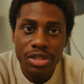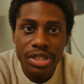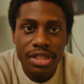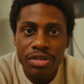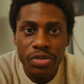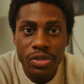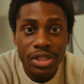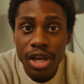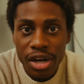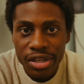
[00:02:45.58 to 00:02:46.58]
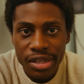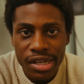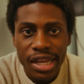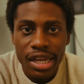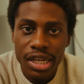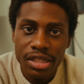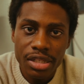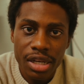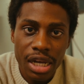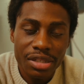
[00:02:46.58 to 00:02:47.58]
just live with a dollar. And
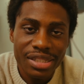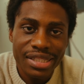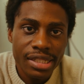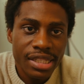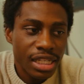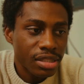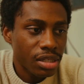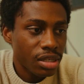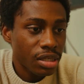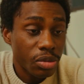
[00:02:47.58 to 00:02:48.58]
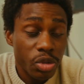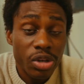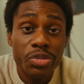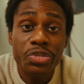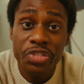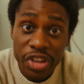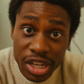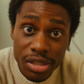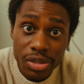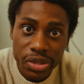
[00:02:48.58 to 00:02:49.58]
uh, I understand that uh, you have to
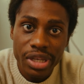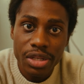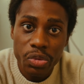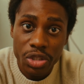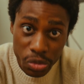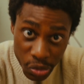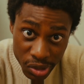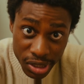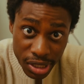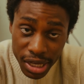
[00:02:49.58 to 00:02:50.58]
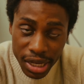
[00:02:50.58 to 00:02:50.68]
fight to get what you want.